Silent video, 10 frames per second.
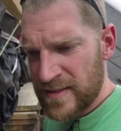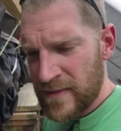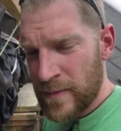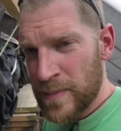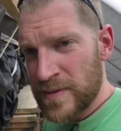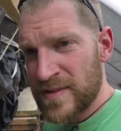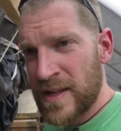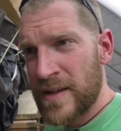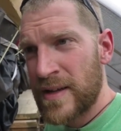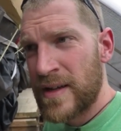seven
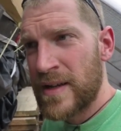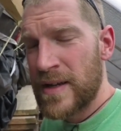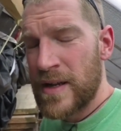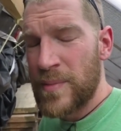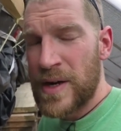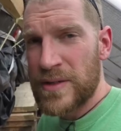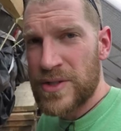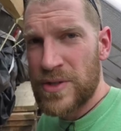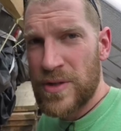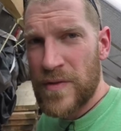percent in about
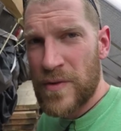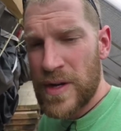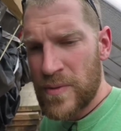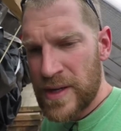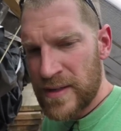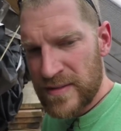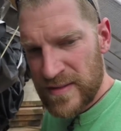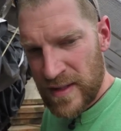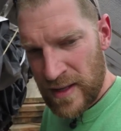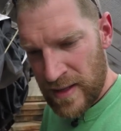two to three weeks.